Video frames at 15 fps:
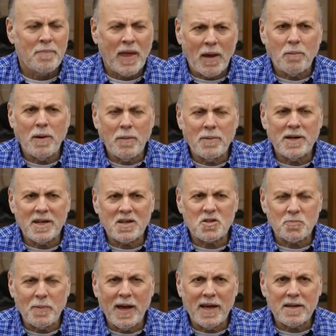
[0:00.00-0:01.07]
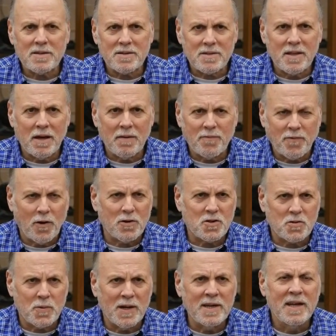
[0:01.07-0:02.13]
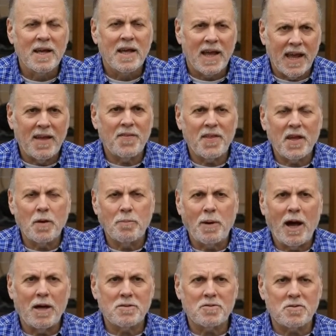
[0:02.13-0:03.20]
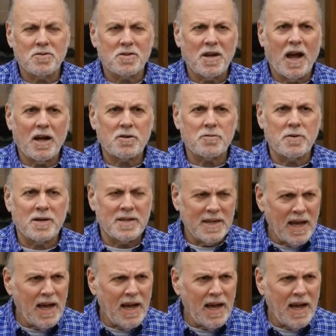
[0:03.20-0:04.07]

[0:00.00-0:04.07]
and we would expect the first one in the apostles' doctrine.